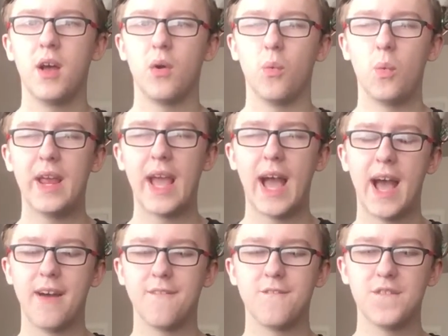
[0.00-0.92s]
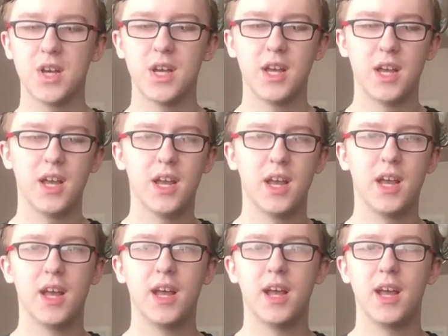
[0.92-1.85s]
we have
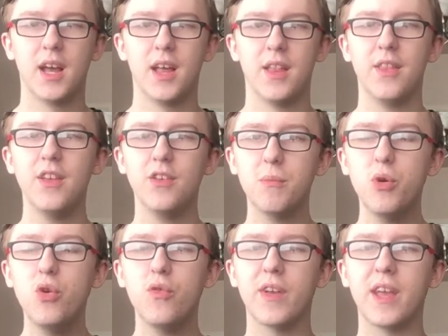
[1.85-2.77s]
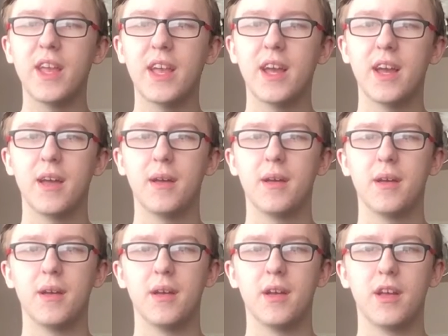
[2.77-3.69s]
this movie
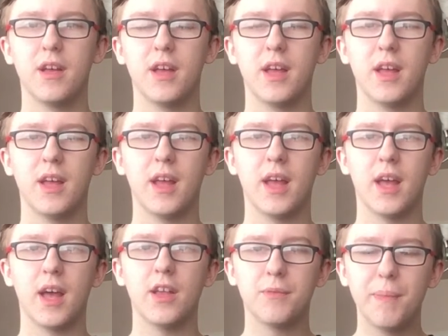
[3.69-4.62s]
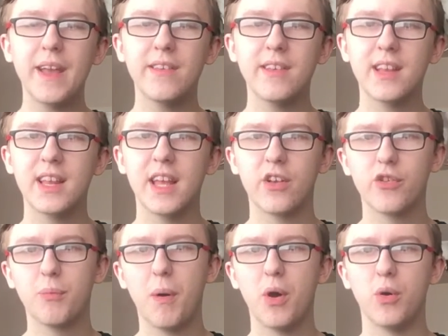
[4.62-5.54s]
has basically
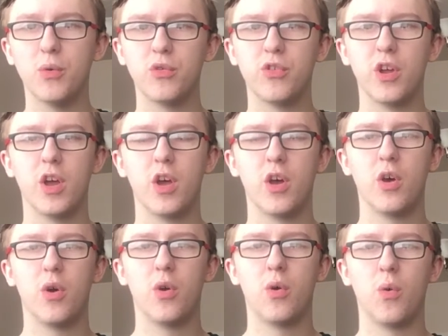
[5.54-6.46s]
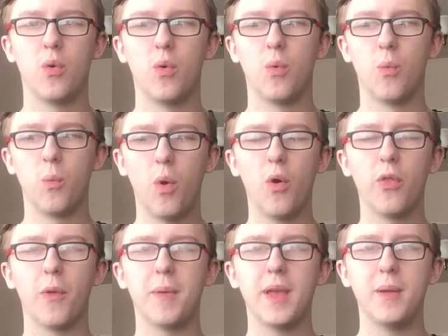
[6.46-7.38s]
exposed what
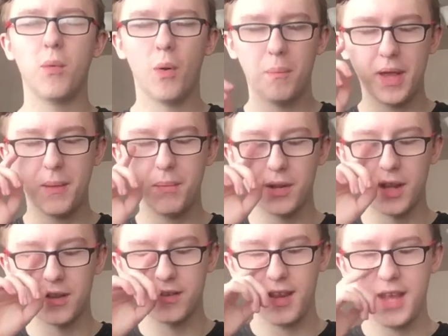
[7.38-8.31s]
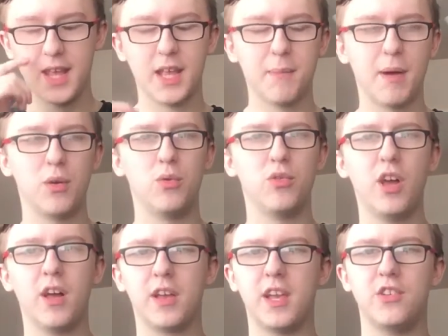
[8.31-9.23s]
people are saying about
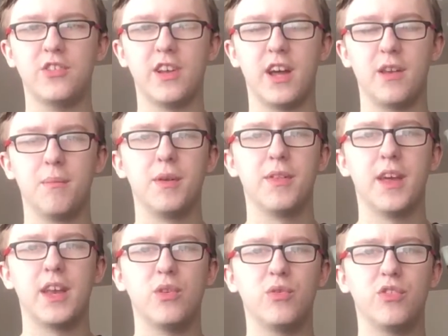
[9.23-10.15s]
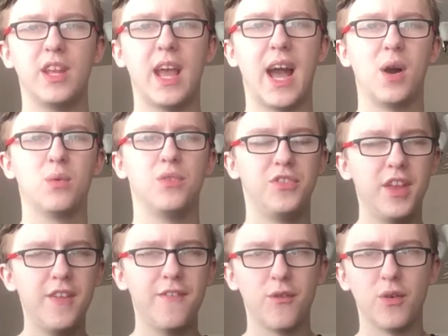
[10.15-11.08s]
Uzaki-chan, but then you see how
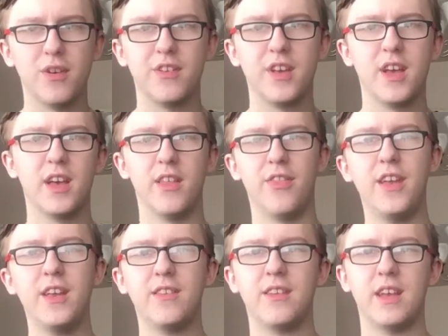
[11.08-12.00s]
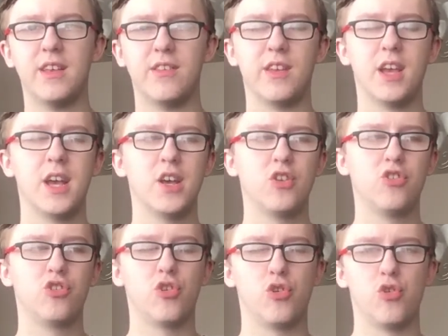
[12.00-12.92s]
different this is
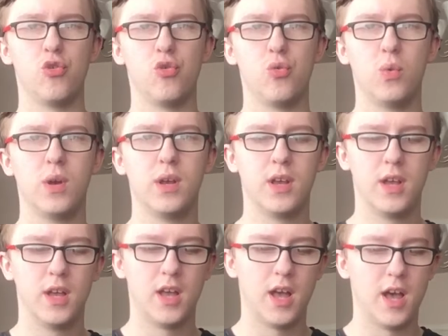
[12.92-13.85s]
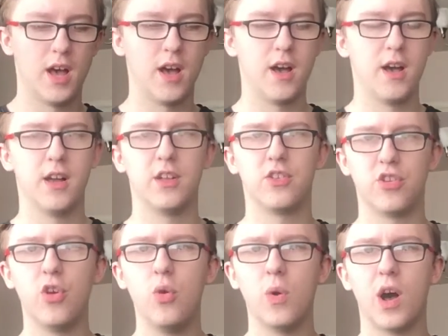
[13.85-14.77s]
to
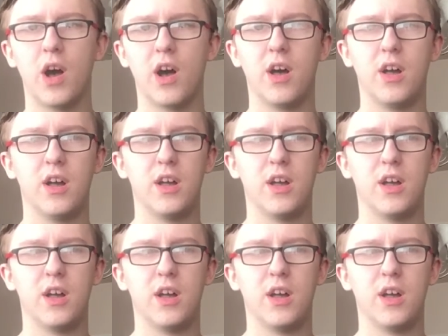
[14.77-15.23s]
her,